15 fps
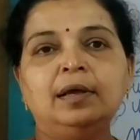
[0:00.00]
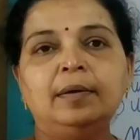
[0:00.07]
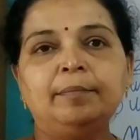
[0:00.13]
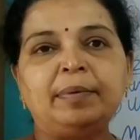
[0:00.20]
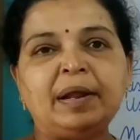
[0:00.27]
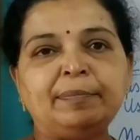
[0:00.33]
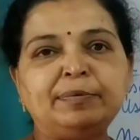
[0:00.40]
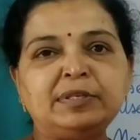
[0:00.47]

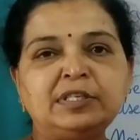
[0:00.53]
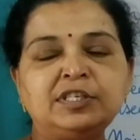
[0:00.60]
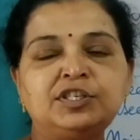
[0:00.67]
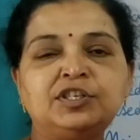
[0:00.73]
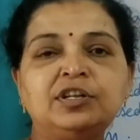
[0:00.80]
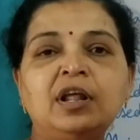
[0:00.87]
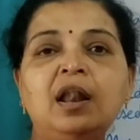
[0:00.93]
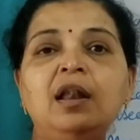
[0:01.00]

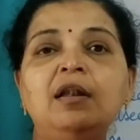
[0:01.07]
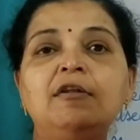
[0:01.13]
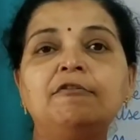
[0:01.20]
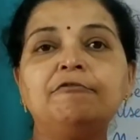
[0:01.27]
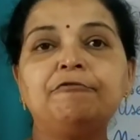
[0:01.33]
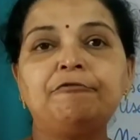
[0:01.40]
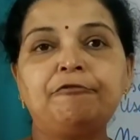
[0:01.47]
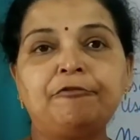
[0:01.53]
prepositional
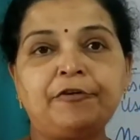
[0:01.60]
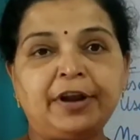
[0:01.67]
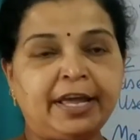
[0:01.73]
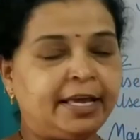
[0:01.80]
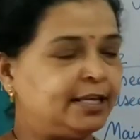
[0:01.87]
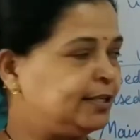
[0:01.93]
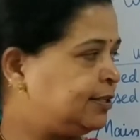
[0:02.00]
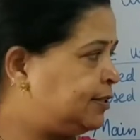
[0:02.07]

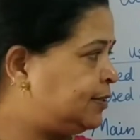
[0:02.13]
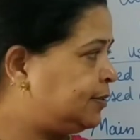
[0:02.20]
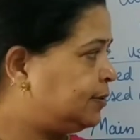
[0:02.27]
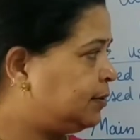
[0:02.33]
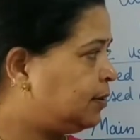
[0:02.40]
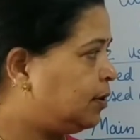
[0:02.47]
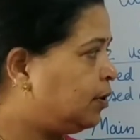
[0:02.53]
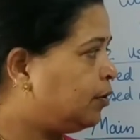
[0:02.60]
phrase.
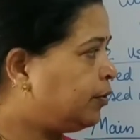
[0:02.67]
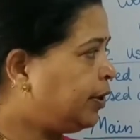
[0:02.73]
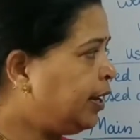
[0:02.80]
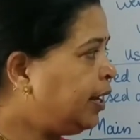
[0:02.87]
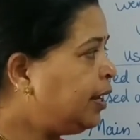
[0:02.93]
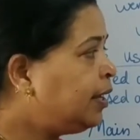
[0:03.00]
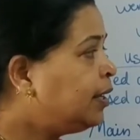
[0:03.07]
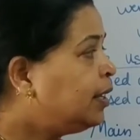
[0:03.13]

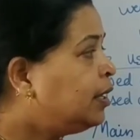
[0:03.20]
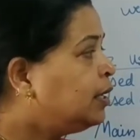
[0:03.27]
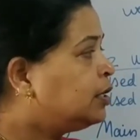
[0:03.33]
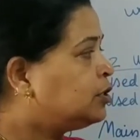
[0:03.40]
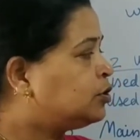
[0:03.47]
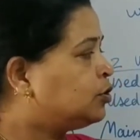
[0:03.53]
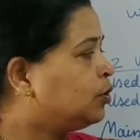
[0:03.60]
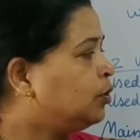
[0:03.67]
Okay.
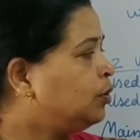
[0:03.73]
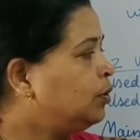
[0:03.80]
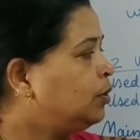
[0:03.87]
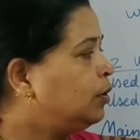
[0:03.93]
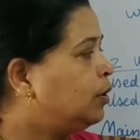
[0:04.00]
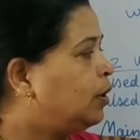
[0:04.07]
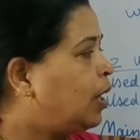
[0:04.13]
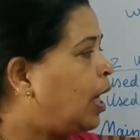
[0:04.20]
So
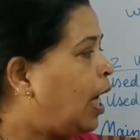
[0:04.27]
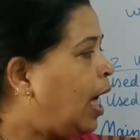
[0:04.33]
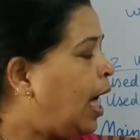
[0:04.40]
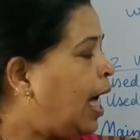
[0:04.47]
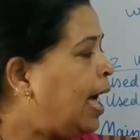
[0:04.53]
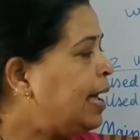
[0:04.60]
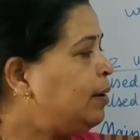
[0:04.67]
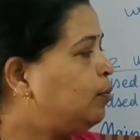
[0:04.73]

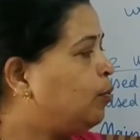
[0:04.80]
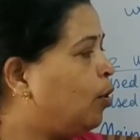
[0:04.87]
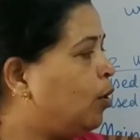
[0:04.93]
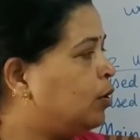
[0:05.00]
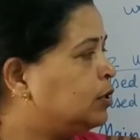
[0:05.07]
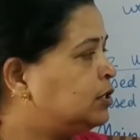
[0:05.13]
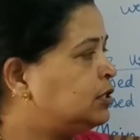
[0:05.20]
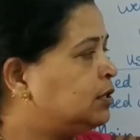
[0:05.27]
I
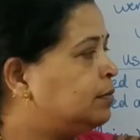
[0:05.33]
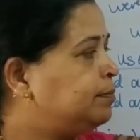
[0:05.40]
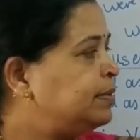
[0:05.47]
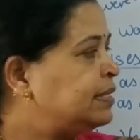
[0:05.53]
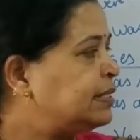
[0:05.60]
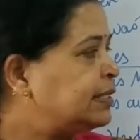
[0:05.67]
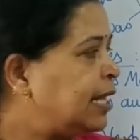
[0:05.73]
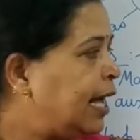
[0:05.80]
was
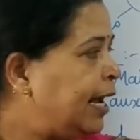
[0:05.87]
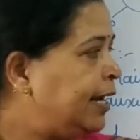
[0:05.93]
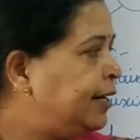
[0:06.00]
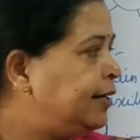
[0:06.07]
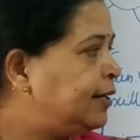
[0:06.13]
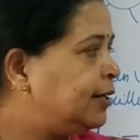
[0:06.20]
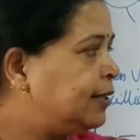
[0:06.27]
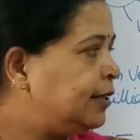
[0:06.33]
beside
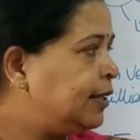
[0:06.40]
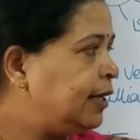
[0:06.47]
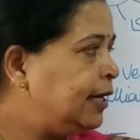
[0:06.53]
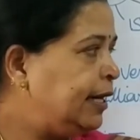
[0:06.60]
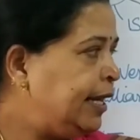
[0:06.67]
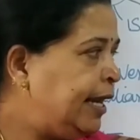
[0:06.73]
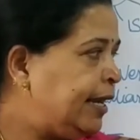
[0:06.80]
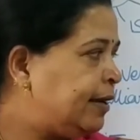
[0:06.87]
the
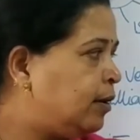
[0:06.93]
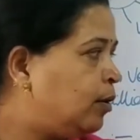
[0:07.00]
lake.